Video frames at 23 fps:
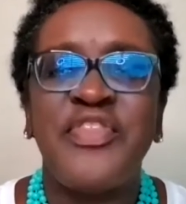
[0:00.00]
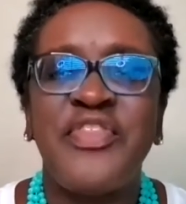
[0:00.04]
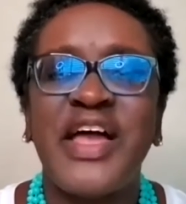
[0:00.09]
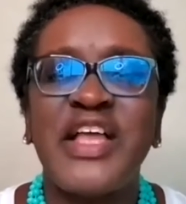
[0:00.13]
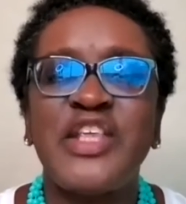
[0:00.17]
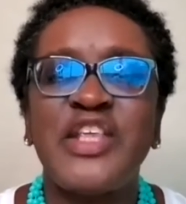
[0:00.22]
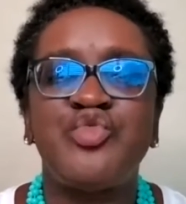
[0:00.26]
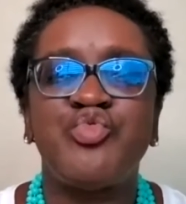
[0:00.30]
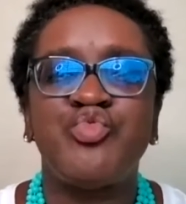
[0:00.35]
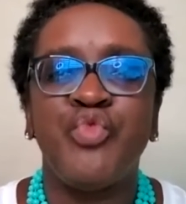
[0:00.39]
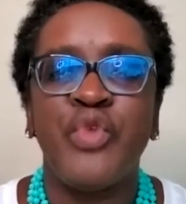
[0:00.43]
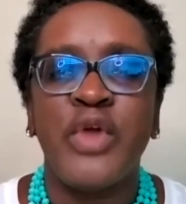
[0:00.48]

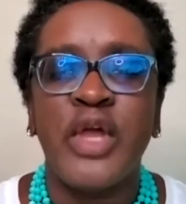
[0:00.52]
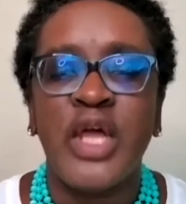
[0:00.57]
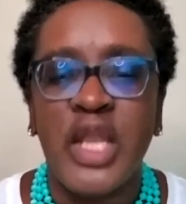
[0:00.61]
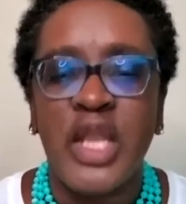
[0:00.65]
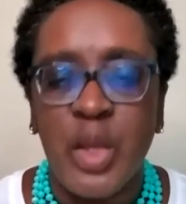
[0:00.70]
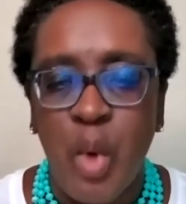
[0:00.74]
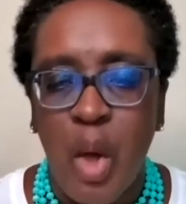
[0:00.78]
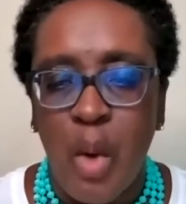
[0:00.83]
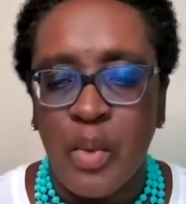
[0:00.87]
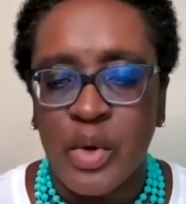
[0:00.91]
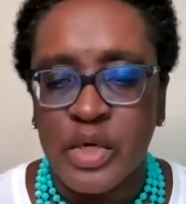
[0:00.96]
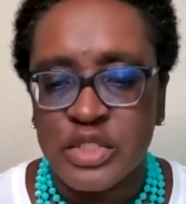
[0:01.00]
That's
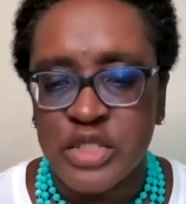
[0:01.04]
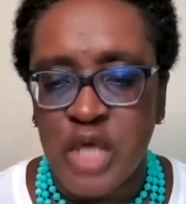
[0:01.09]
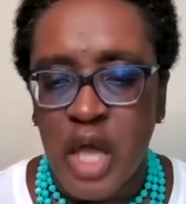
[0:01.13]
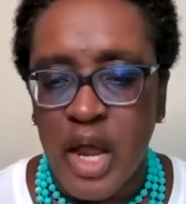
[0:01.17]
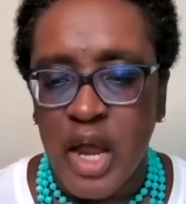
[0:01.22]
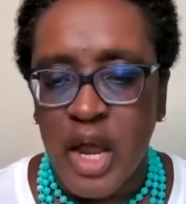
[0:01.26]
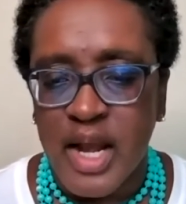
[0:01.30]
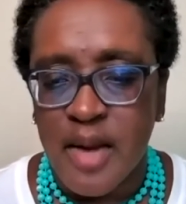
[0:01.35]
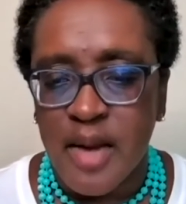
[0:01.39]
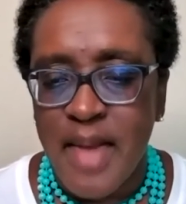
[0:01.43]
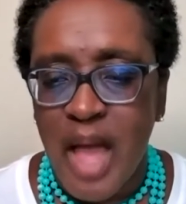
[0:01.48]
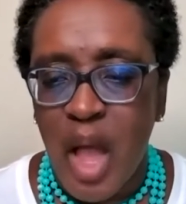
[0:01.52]
really what we're
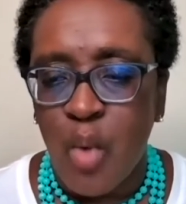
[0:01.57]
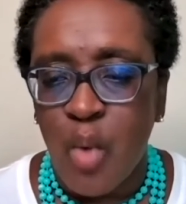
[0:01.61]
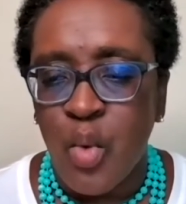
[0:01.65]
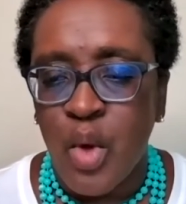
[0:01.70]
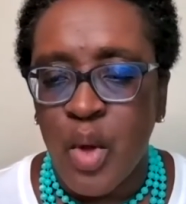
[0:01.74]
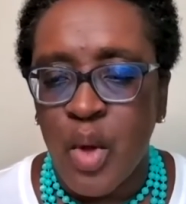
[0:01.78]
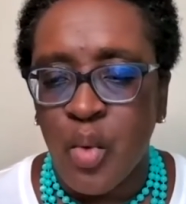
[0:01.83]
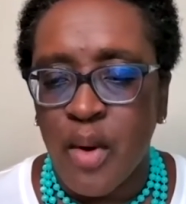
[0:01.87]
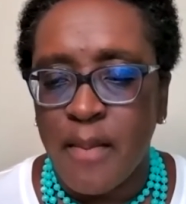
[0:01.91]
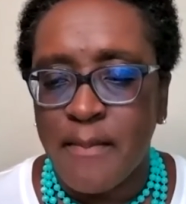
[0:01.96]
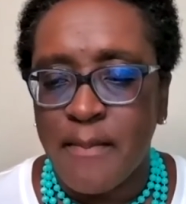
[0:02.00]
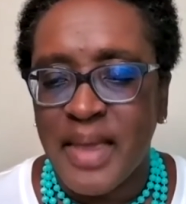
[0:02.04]
talking about
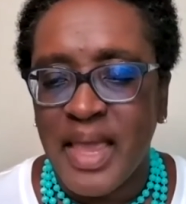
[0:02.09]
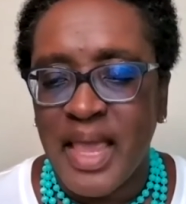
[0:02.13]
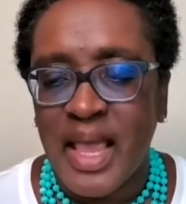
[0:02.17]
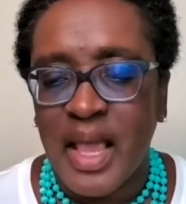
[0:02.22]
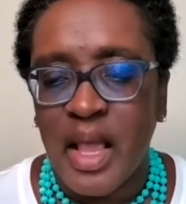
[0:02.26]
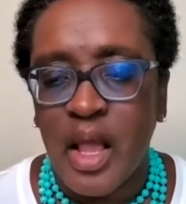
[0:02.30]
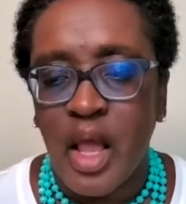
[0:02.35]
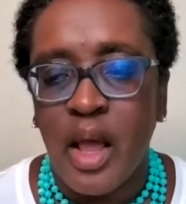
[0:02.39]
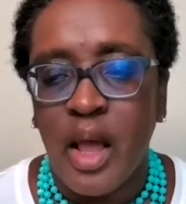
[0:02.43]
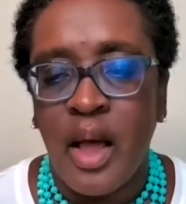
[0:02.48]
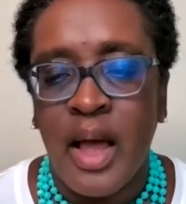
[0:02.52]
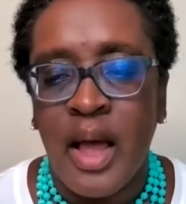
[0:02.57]
when we're
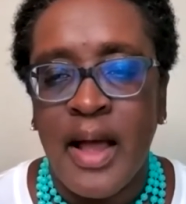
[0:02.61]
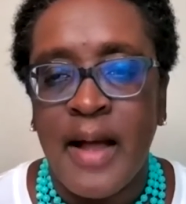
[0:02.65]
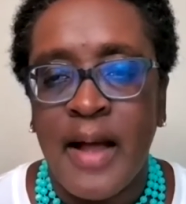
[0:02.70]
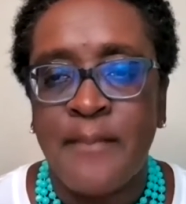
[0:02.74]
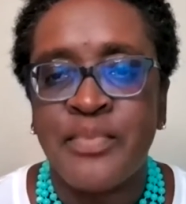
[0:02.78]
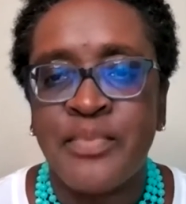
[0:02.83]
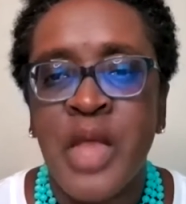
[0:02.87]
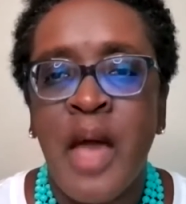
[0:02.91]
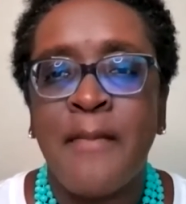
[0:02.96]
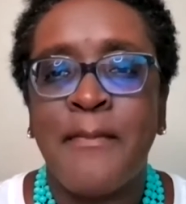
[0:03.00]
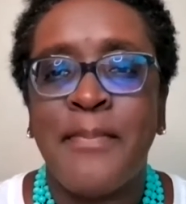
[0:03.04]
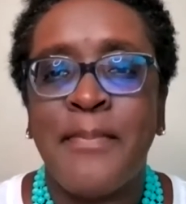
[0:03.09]
being
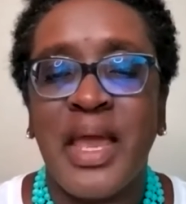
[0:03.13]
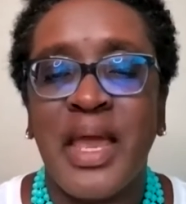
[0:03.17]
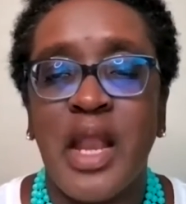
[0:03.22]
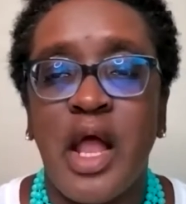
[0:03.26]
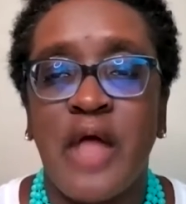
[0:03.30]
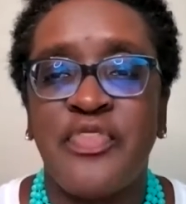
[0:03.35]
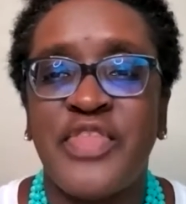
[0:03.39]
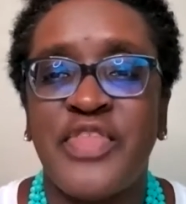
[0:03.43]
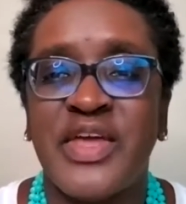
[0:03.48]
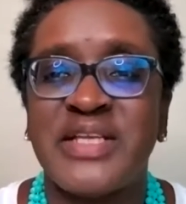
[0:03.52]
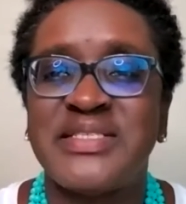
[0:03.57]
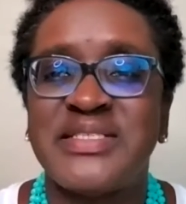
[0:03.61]
um, being
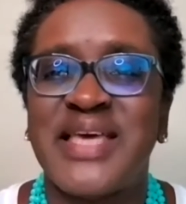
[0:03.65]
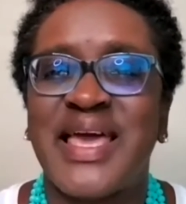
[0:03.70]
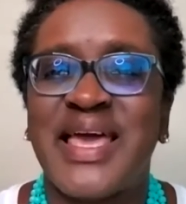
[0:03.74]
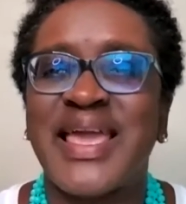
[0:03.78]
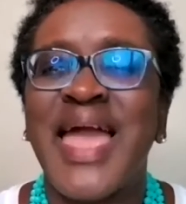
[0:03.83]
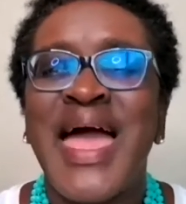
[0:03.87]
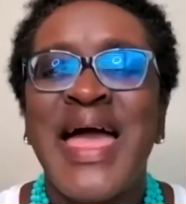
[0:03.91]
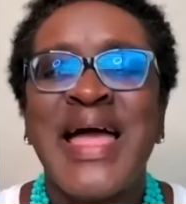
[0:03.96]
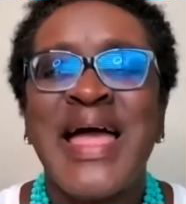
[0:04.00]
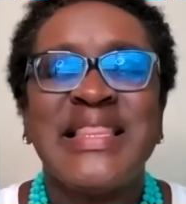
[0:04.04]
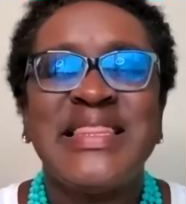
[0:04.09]
authentic.